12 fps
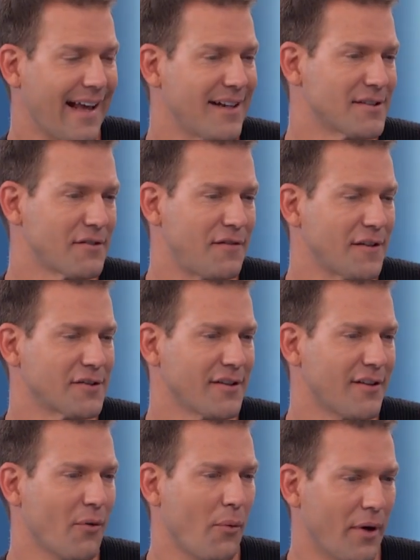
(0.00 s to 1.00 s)
that is officially
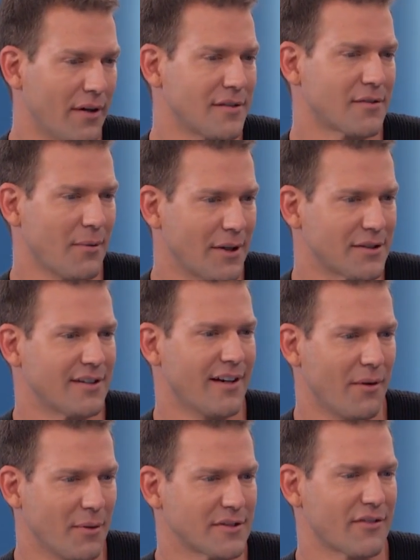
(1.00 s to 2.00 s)
the weirdest question
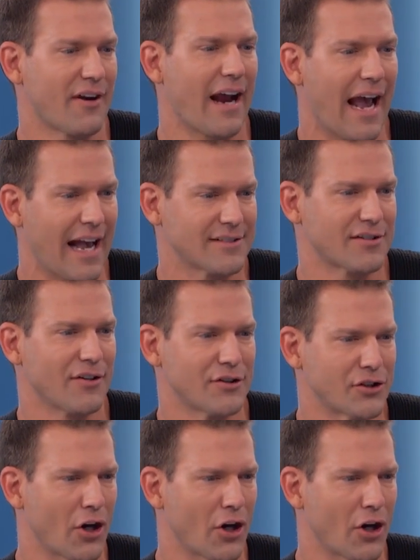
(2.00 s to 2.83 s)
anyone's ever asked on the